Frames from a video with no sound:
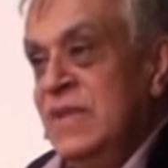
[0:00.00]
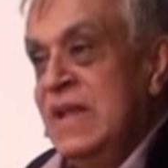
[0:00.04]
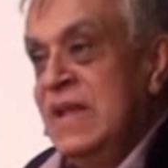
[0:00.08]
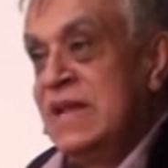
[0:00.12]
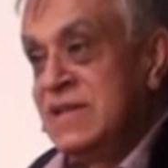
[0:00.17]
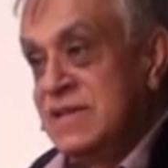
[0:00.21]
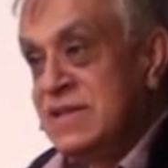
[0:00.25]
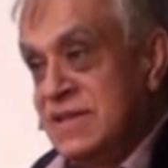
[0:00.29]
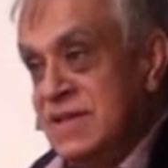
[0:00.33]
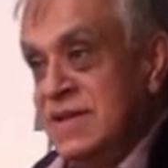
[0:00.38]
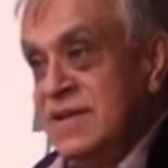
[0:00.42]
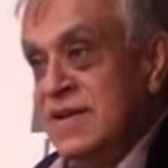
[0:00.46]

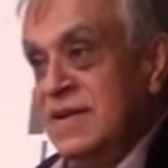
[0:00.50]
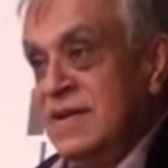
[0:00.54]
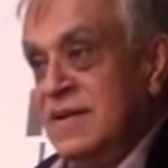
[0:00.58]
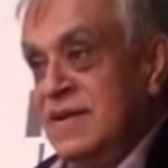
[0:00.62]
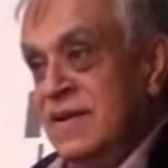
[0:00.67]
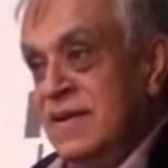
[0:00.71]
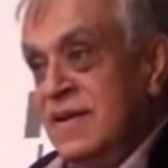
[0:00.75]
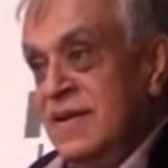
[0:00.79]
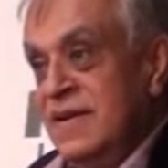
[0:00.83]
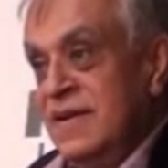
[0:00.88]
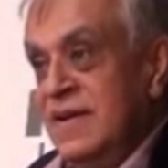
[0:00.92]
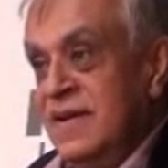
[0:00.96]
That's
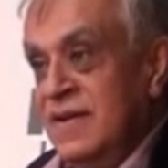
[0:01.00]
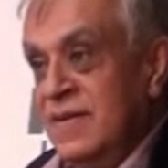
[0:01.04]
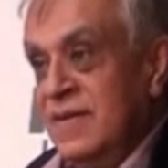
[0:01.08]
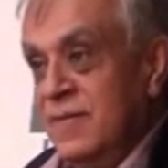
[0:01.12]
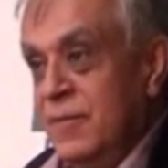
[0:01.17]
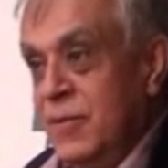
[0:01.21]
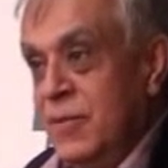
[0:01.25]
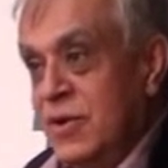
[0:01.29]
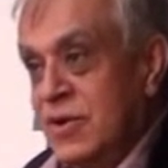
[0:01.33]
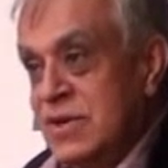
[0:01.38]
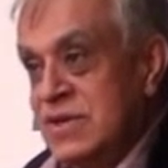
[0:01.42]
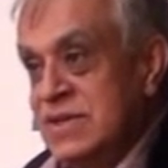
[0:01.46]

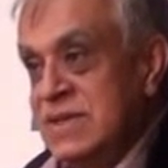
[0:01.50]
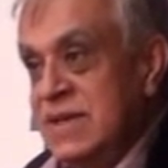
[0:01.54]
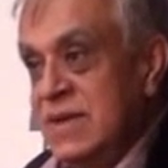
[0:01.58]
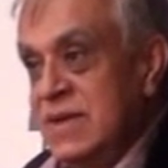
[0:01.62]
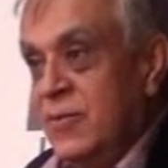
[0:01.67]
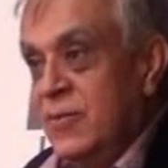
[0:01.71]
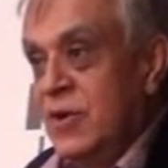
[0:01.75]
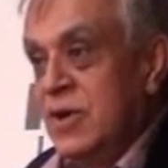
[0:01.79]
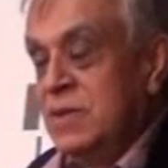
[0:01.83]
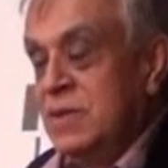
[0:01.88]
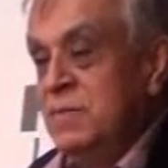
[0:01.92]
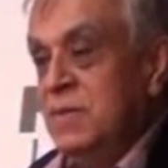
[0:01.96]
because
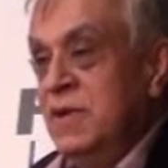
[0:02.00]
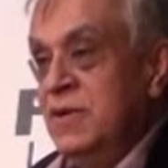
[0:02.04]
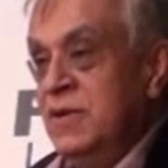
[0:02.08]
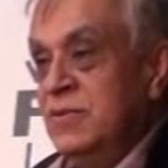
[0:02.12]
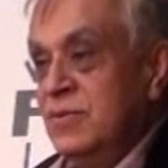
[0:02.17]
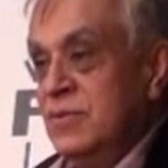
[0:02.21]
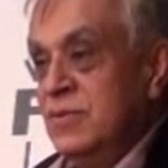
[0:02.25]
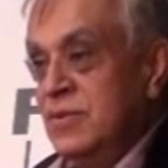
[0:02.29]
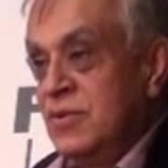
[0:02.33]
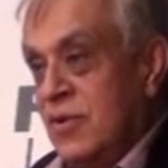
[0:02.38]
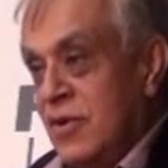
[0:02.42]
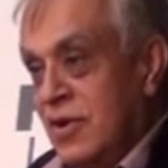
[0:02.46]
they want me
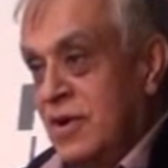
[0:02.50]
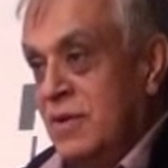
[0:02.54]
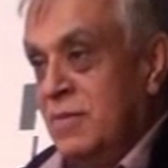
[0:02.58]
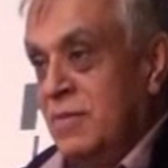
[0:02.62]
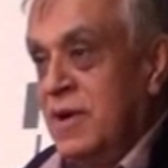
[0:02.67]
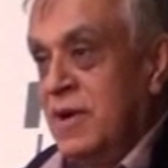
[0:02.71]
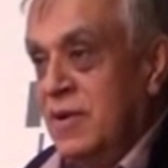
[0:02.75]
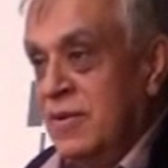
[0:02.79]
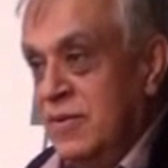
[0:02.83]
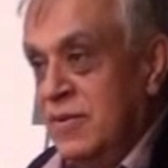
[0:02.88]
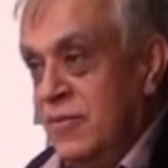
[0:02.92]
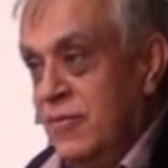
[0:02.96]
to talk
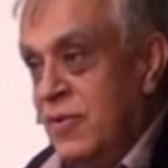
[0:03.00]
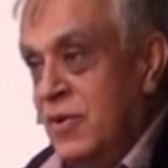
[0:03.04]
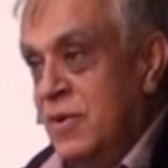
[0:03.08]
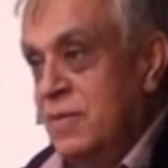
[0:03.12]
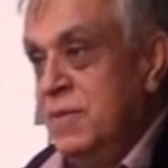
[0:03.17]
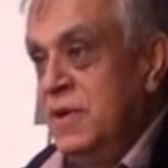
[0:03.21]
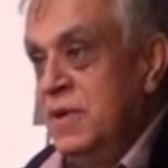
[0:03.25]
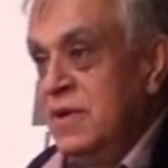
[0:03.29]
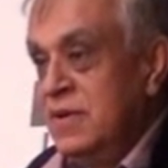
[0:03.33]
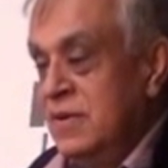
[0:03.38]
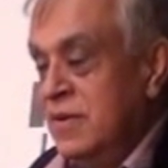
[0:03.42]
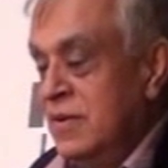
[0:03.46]
about,
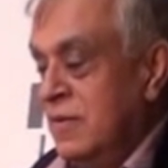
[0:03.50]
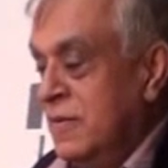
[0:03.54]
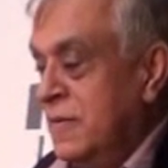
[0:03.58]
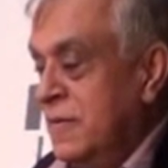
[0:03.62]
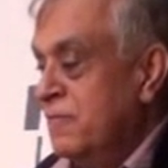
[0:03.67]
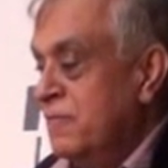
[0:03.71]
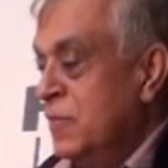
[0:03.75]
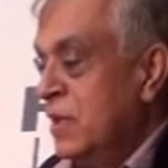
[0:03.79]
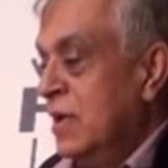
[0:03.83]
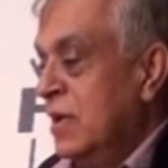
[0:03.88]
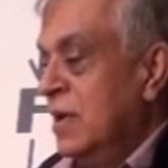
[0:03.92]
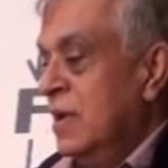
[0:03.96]

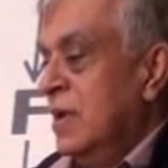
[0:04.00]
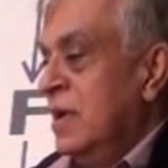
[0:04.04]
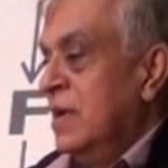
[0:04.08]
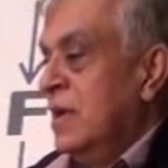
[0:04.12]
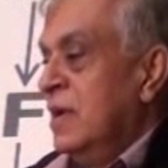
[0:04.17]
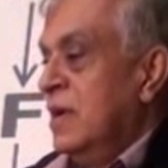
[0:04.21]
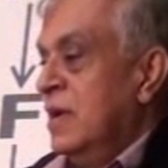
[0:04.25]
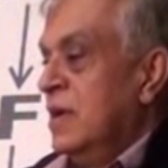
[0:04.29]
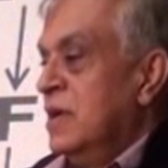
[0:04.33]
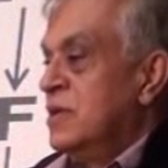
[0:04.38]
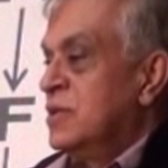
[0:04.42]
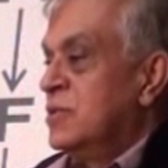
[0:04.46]

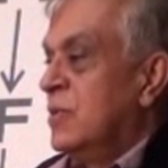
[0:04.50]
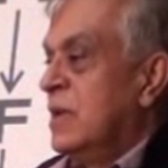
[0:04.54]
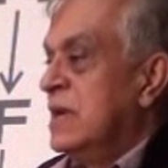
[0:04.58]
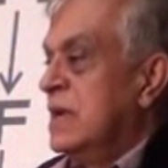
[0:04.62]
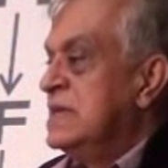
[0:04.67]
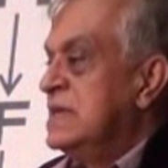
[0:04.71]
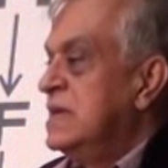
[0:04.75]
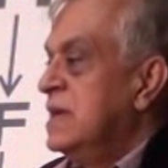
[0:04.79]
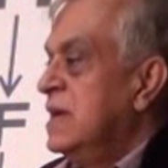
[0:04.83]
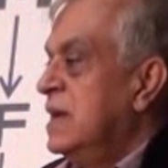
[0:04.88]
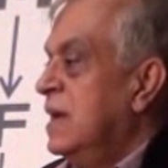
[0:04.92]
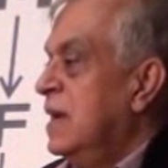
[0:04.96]
So I
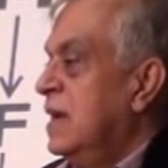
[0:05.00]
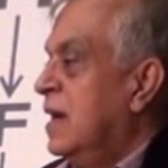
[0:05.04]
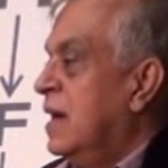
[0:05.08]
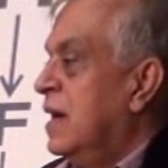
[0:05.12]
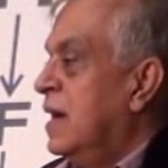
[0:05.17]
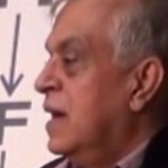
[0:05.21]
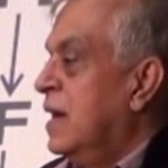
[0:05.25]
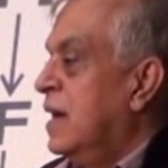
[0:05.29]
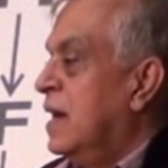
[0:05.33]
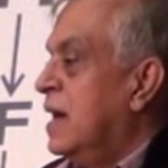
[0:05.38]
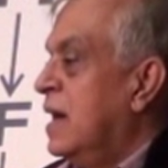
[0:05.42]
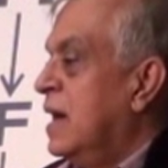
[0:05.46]
say,
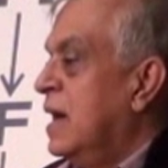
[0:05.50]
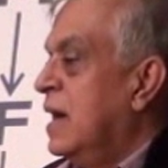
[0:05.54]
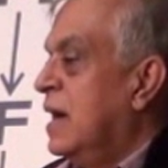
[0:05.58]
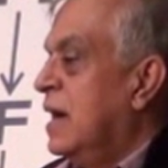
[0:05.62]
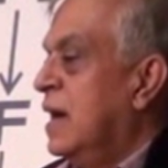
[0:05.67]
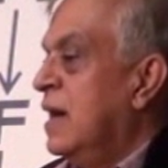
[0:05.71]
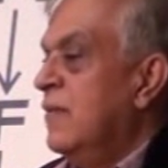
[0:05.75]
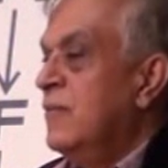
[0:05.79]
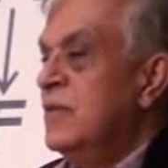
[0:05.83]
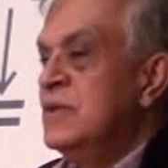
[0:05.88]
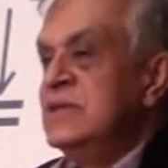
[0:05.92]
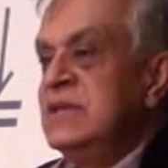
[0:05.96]

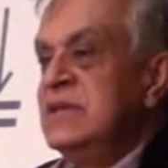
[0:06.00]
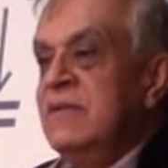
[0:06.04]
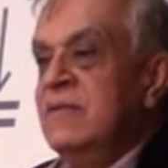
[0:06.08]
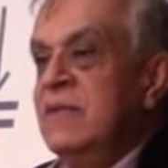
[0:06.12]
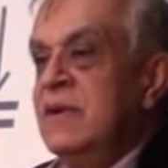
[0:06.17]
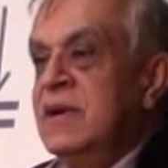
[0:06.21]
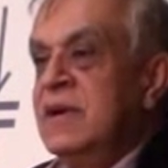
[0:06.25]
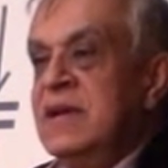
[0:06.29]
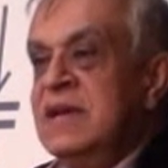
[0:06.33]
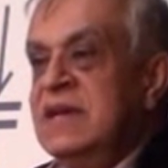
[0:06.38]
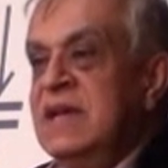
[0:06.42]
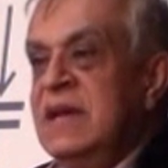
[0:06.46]
I was
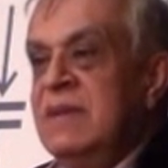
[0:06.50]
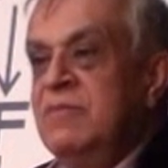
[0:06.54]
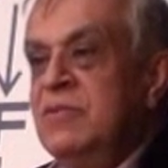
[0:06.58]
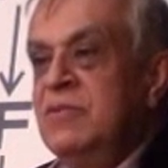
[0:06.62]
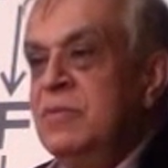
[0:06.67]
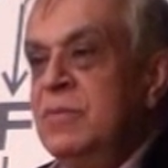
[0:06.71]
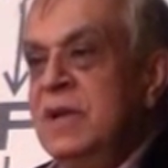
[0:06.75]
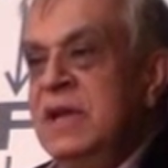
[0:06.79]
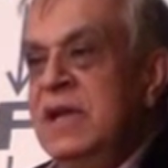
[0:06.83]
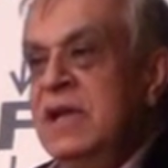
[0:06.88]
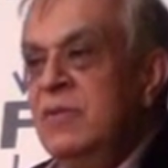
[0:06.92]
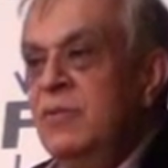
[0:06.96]
never condemned
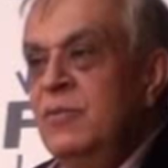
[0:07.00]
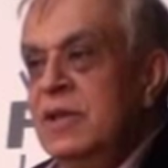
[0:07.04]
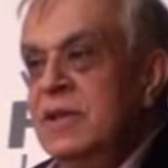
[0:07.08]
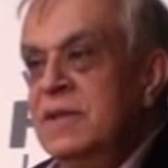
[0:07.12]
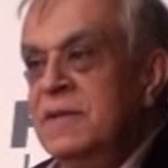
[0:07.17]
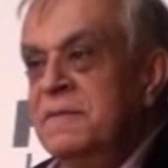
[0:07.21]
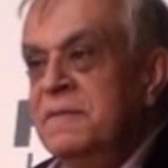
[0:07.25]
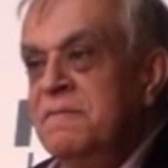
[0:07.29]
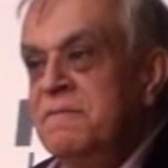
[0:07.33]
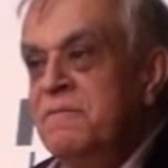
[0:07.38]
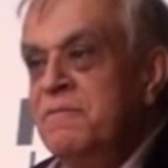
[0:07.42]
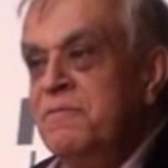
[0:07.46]
to begin with.